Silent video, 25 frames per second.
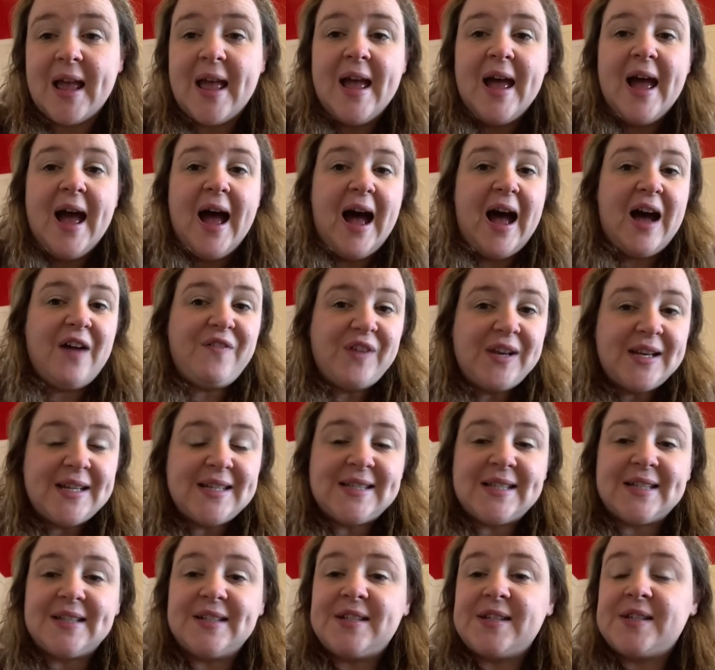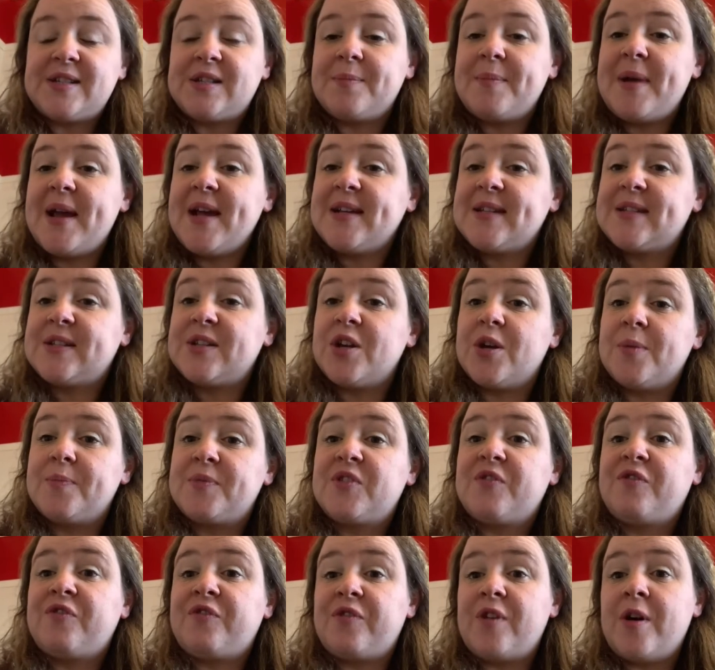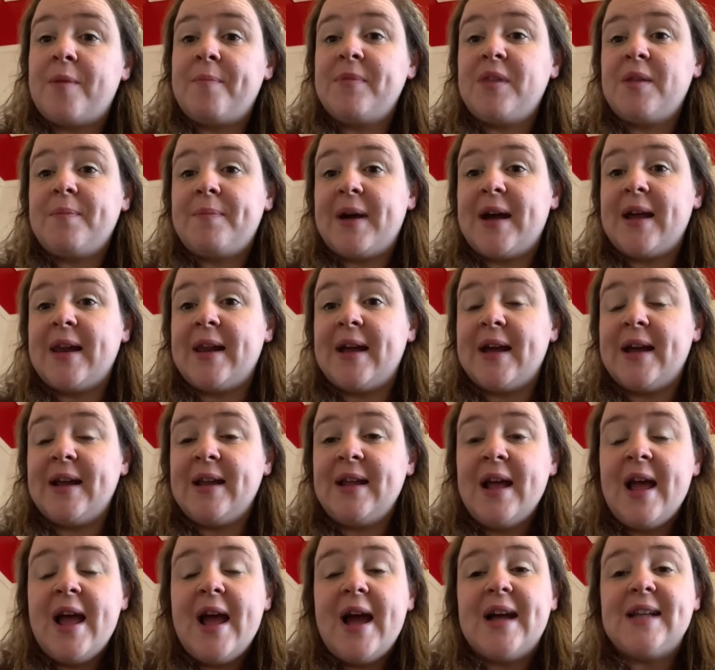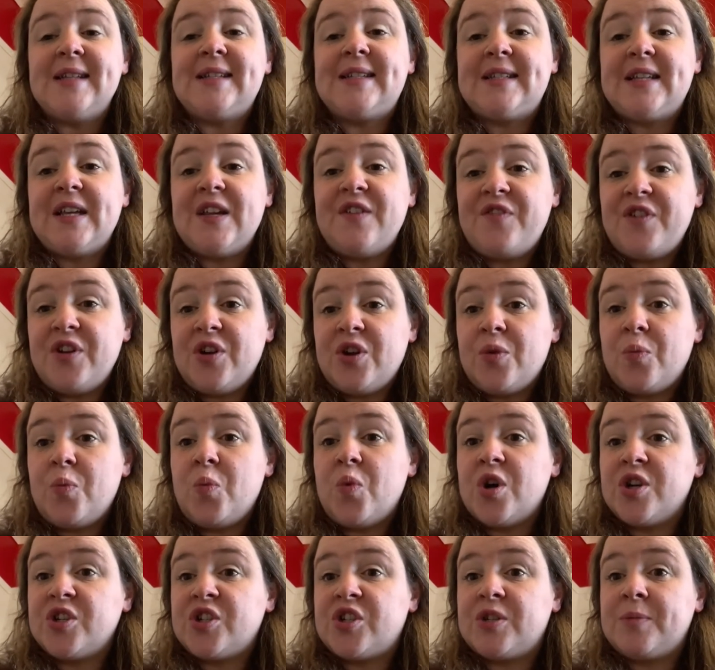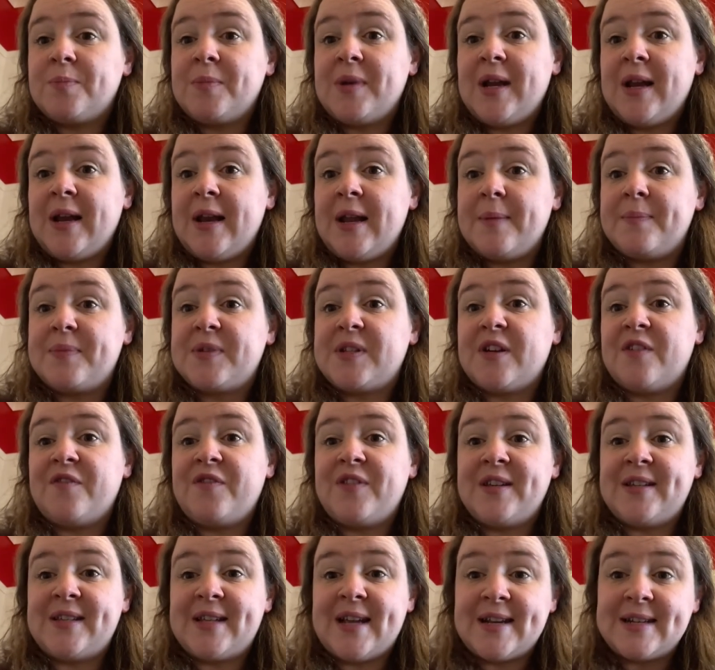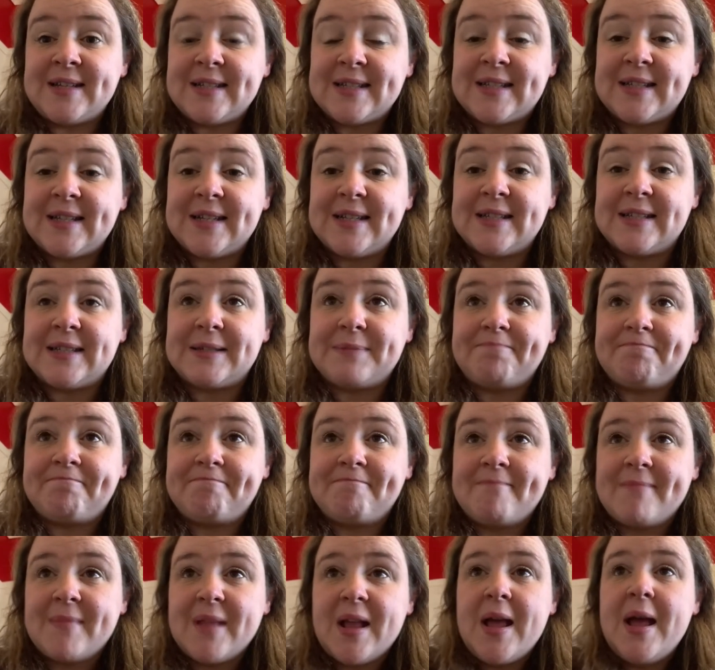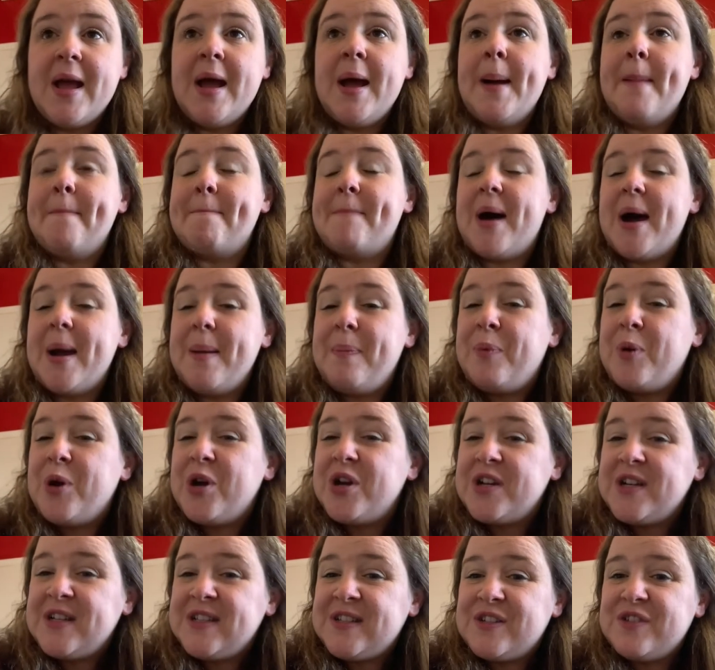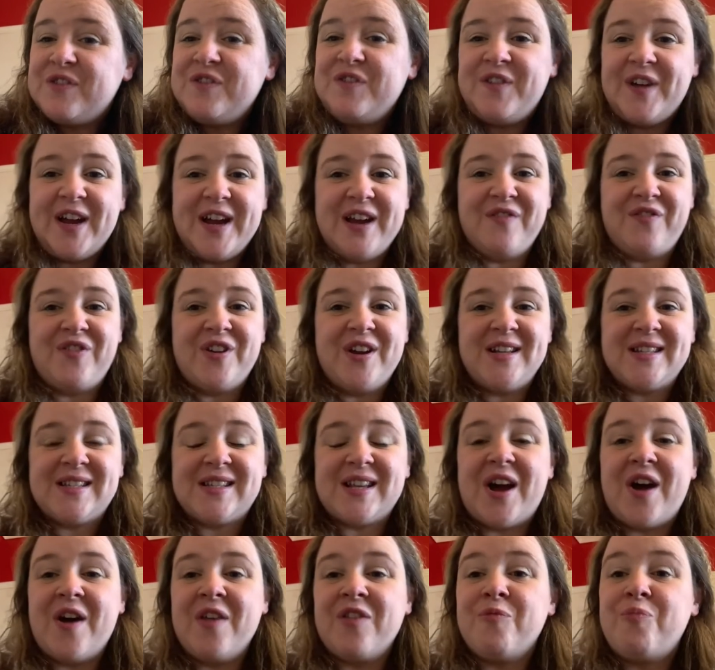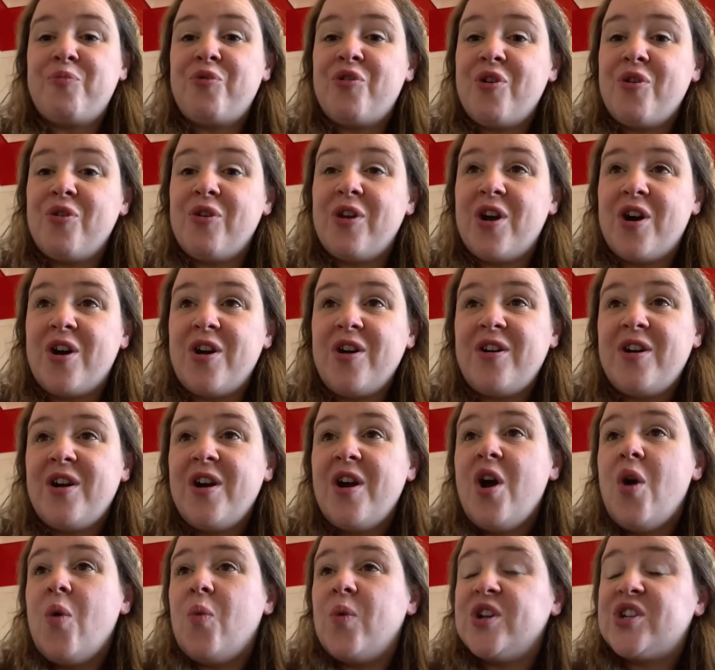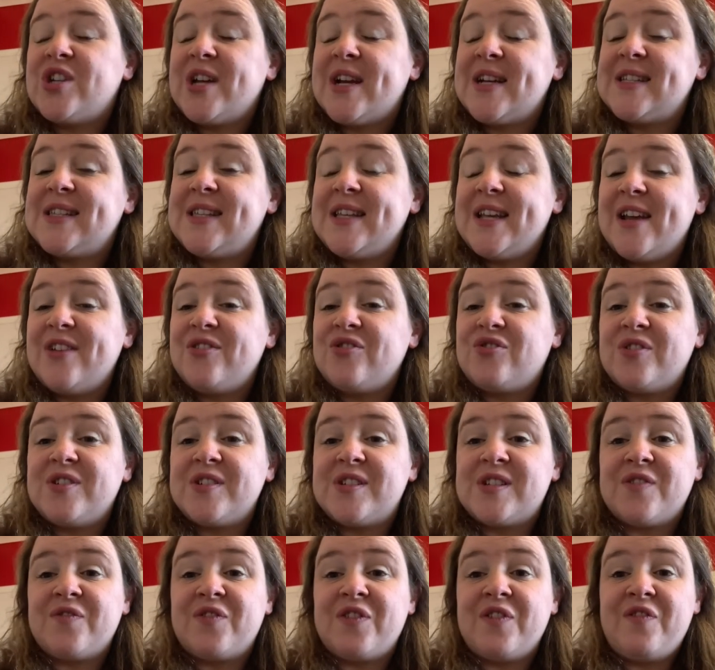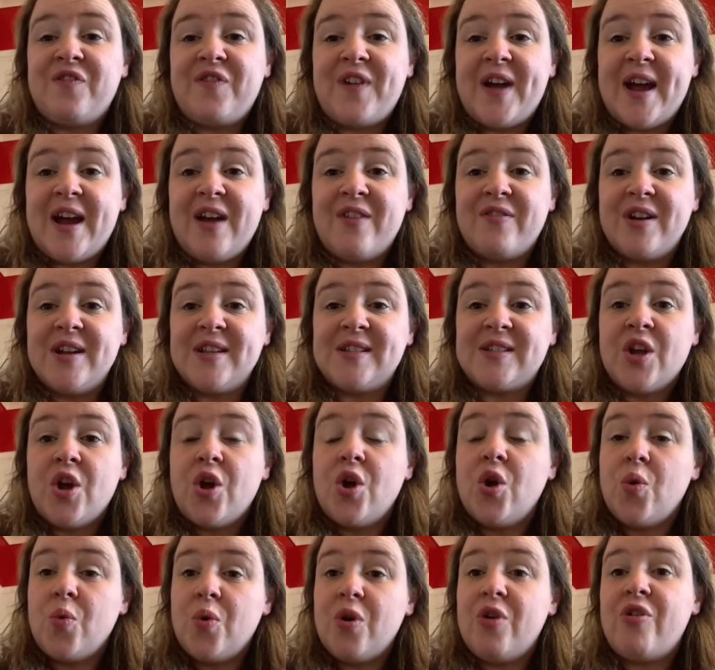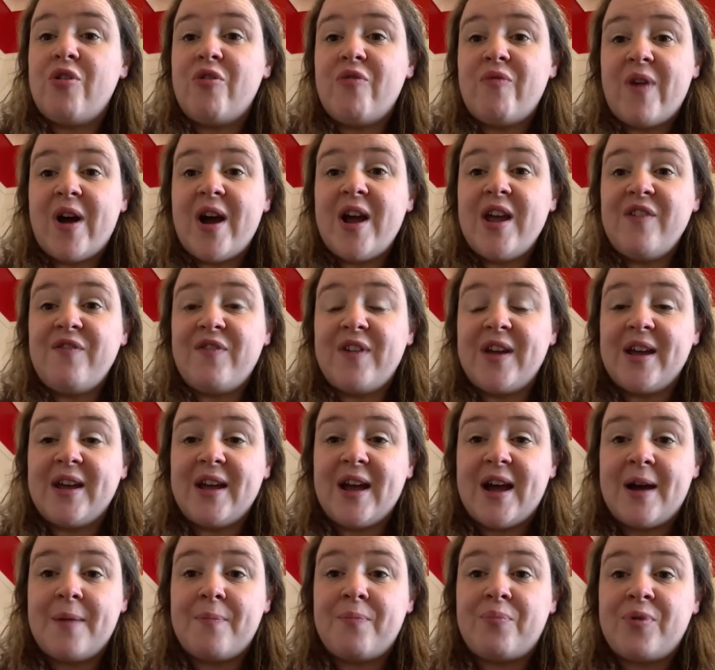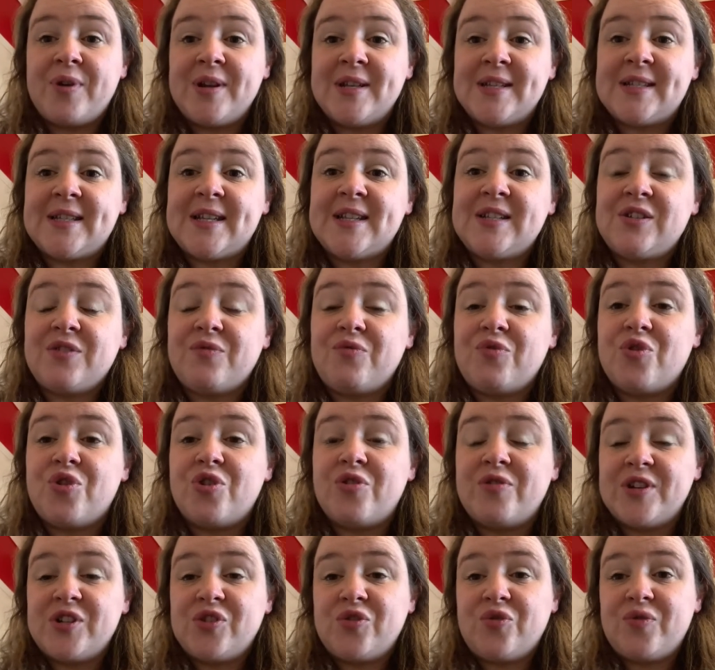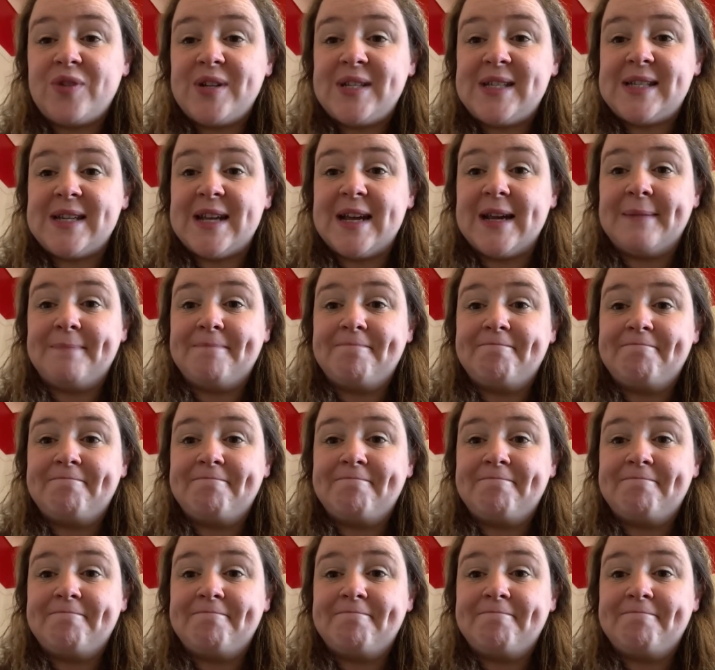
Have a listen to some excerpts from the ballet and see if you can watch some clips of the dances. My personal favourites are the prologue, which has the entrance of the fairies who are arriving at Princess Aurora's christening.